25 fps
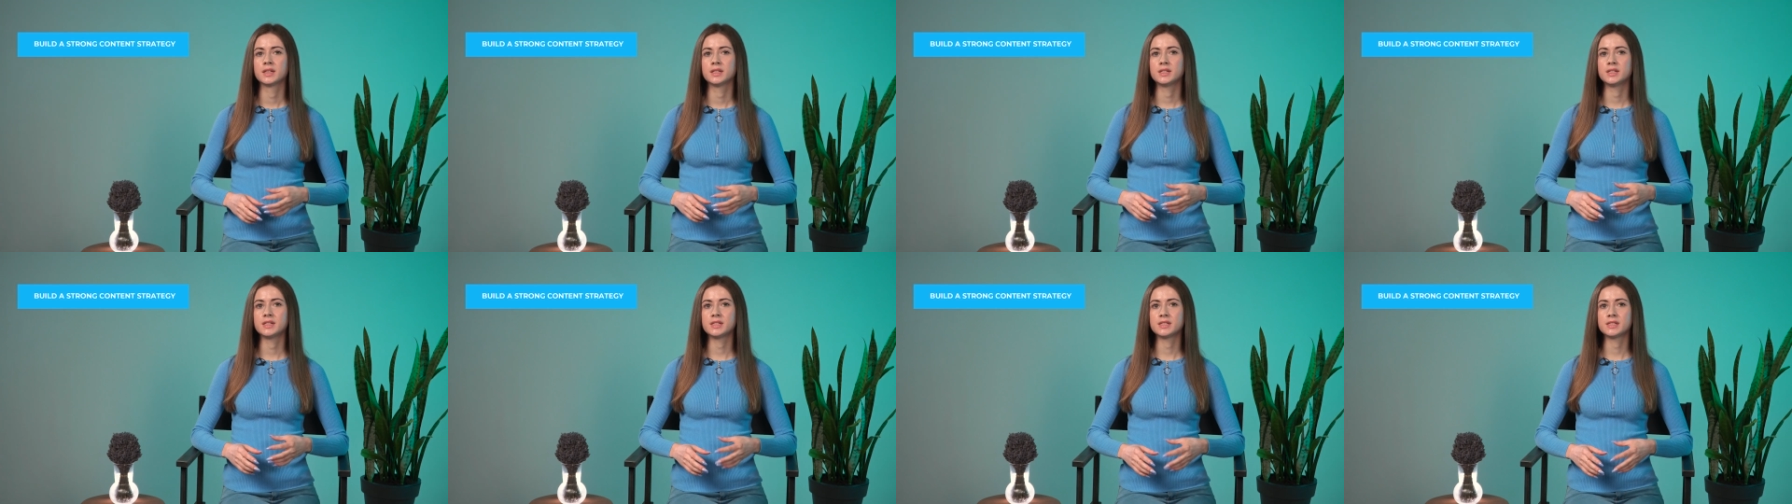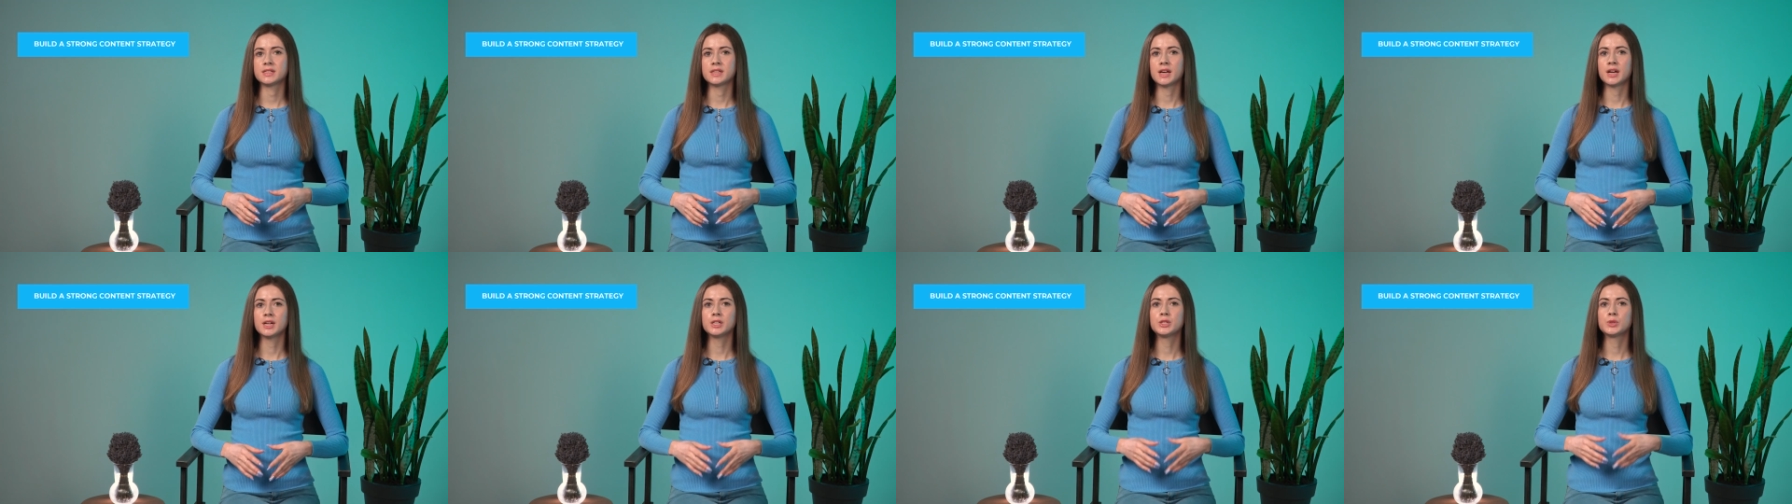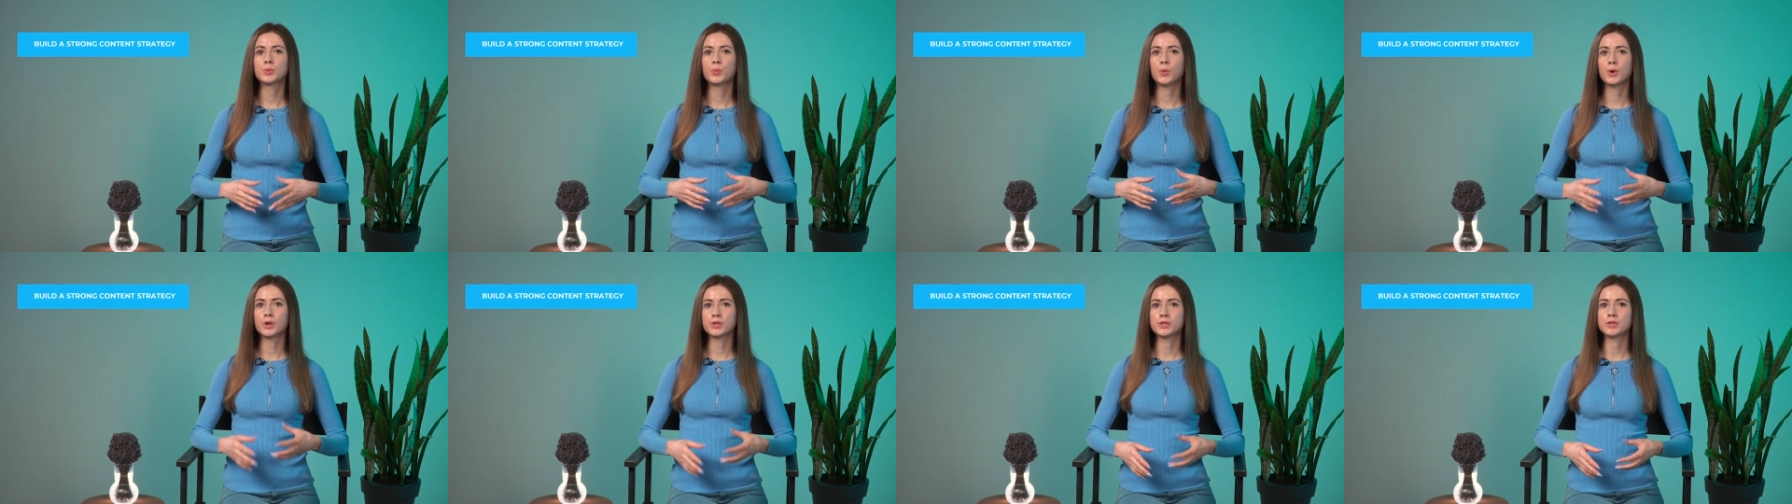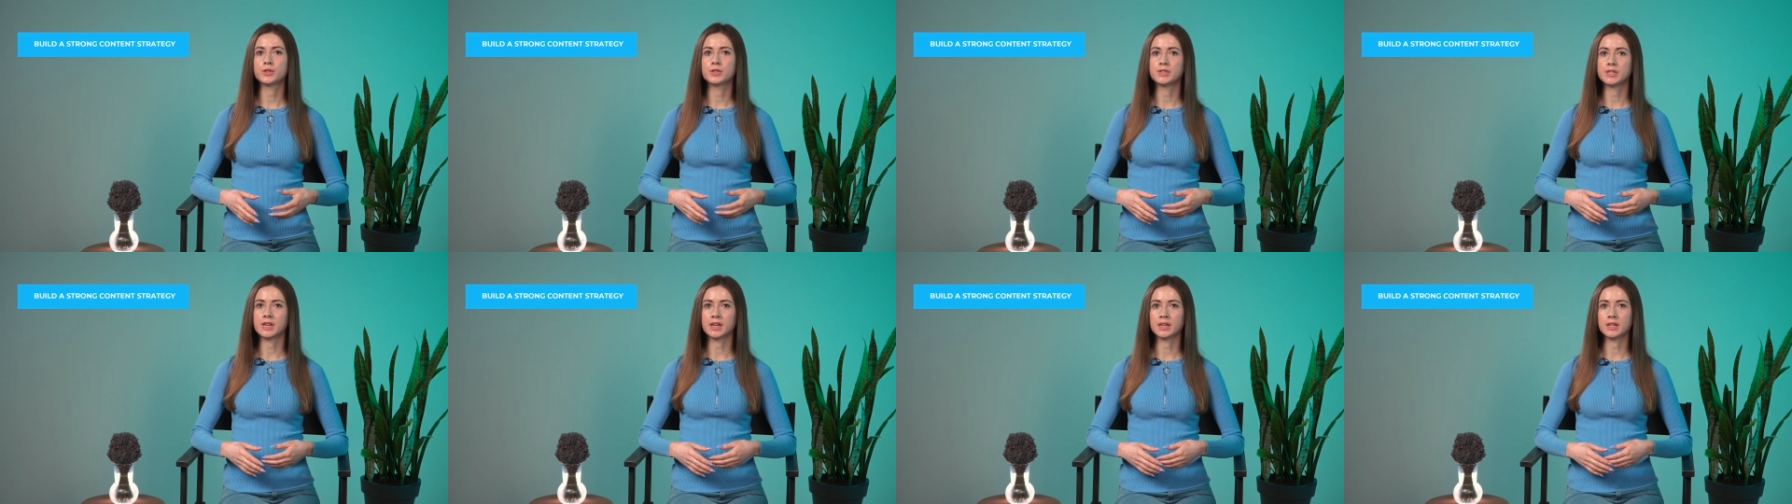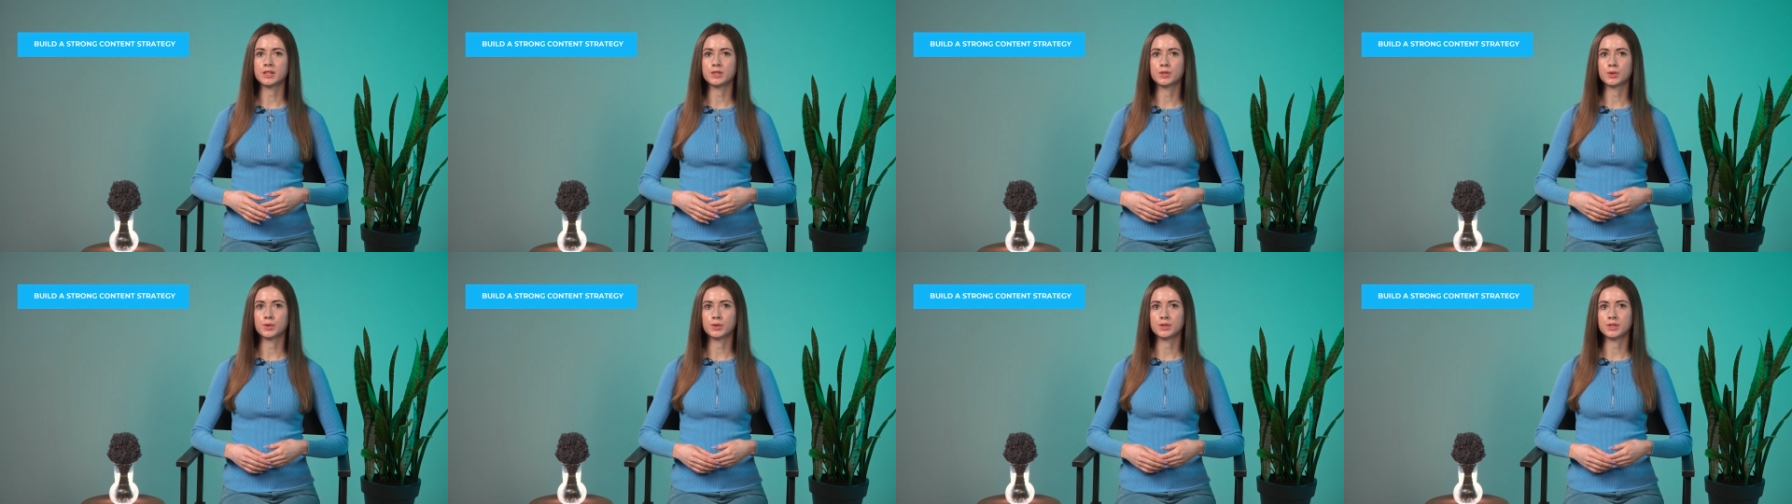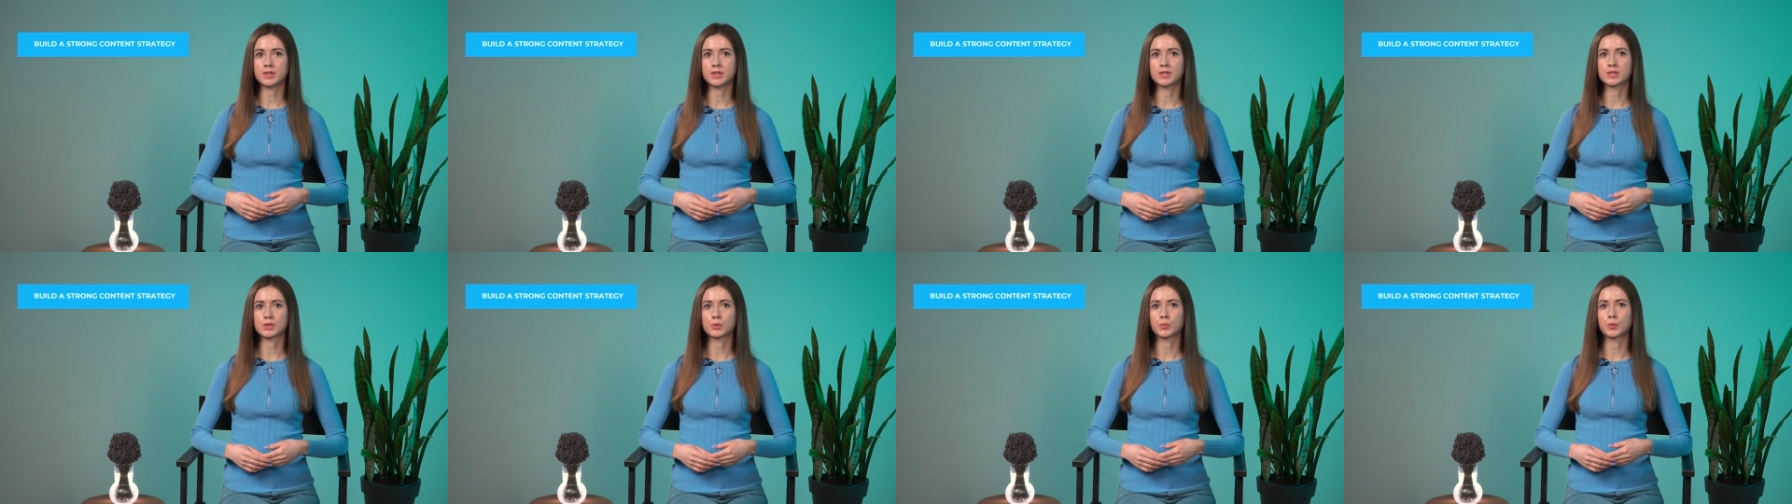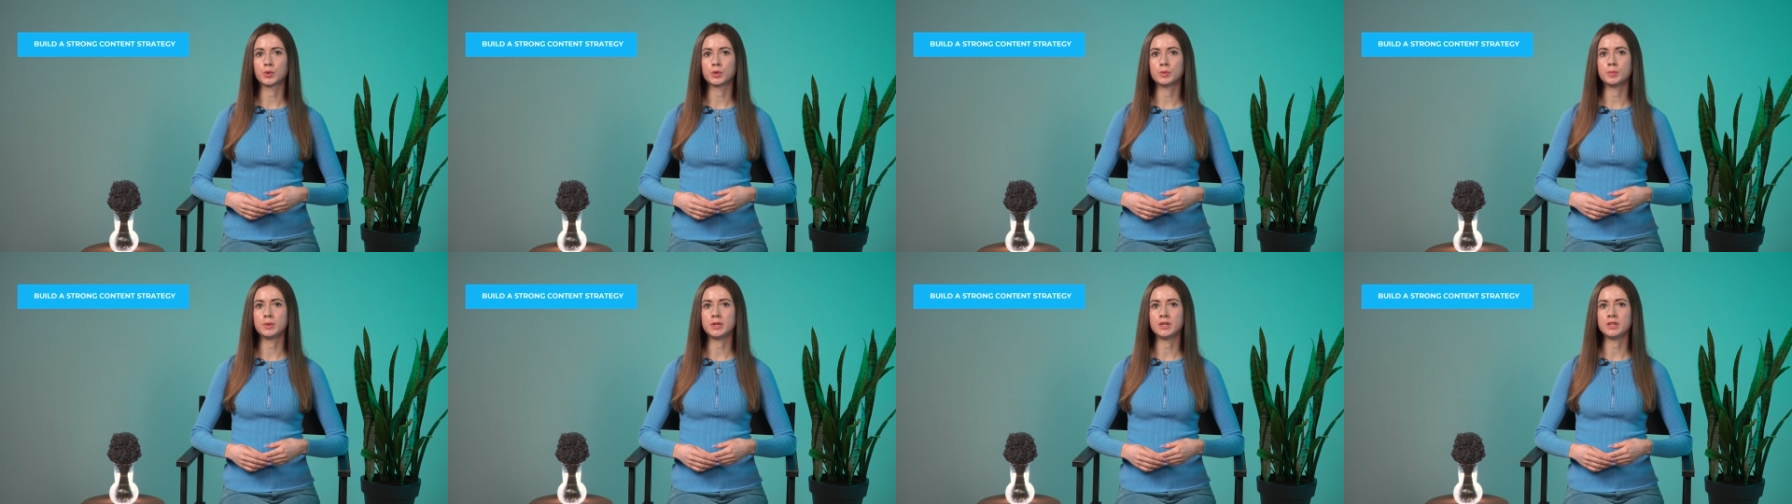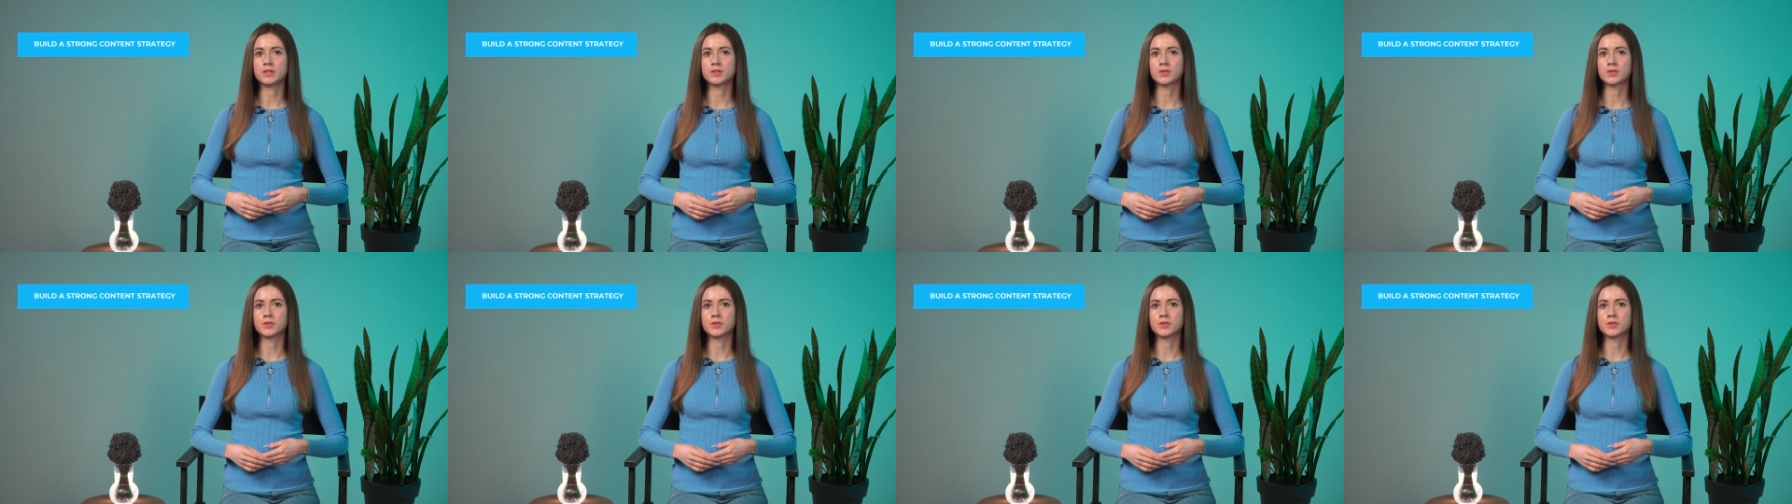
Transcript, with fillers: Decide what your target audience would be